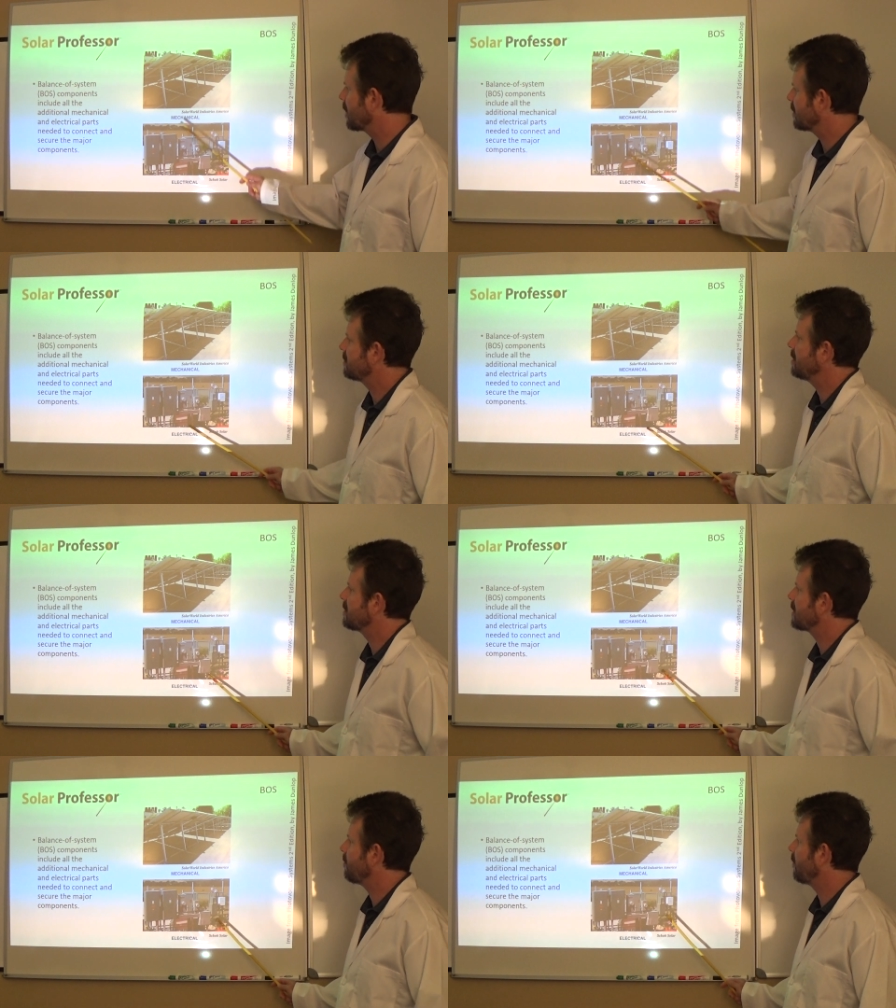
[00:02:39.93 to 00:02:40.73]
we can see
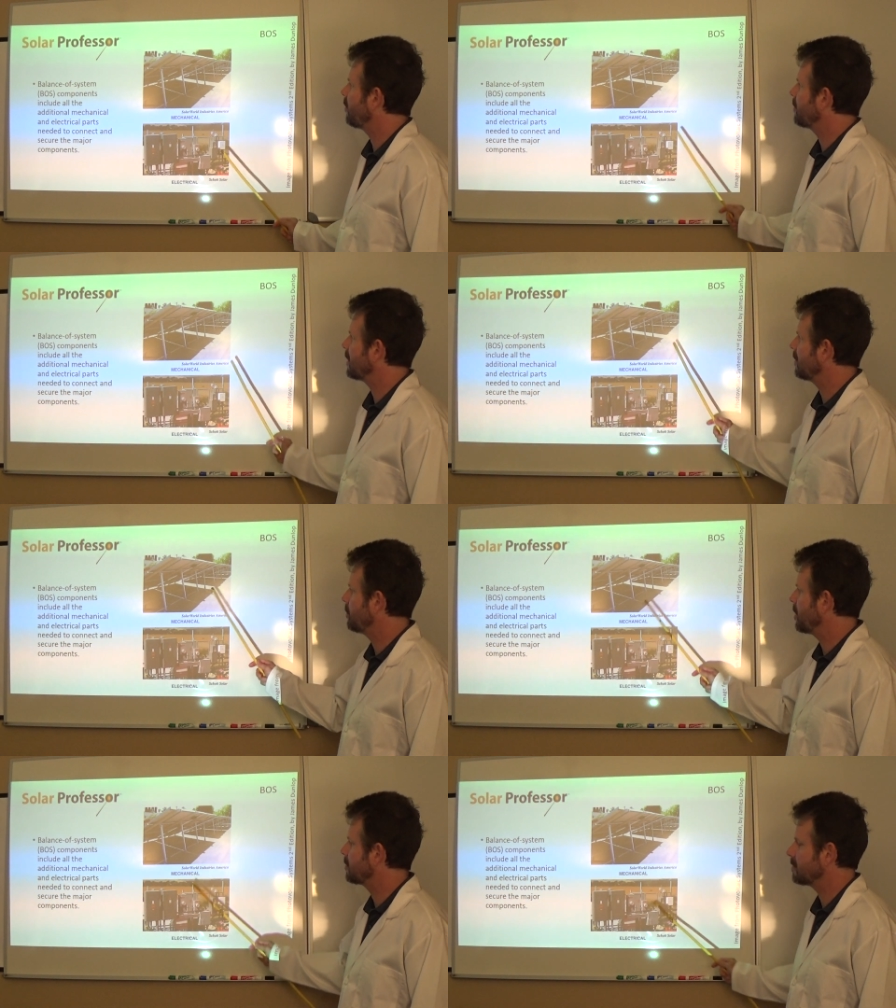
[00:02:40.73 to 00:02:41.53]
some of them in the
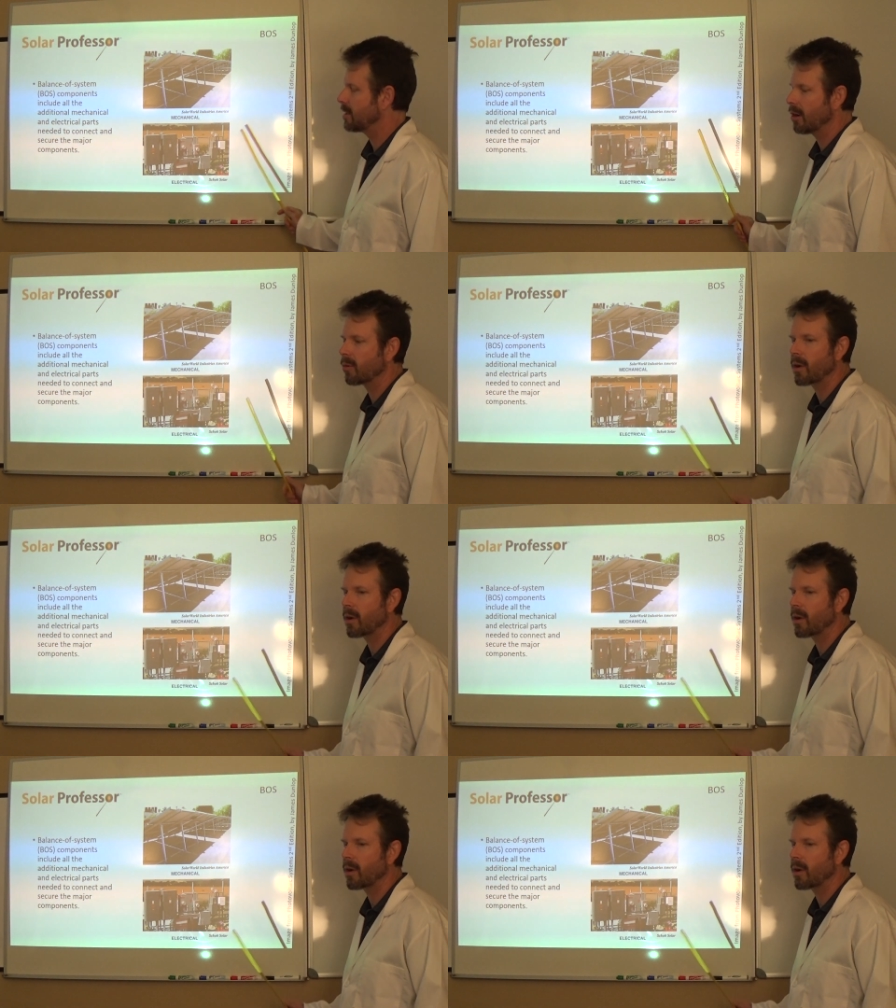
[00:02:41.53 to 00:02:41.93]
pictures here.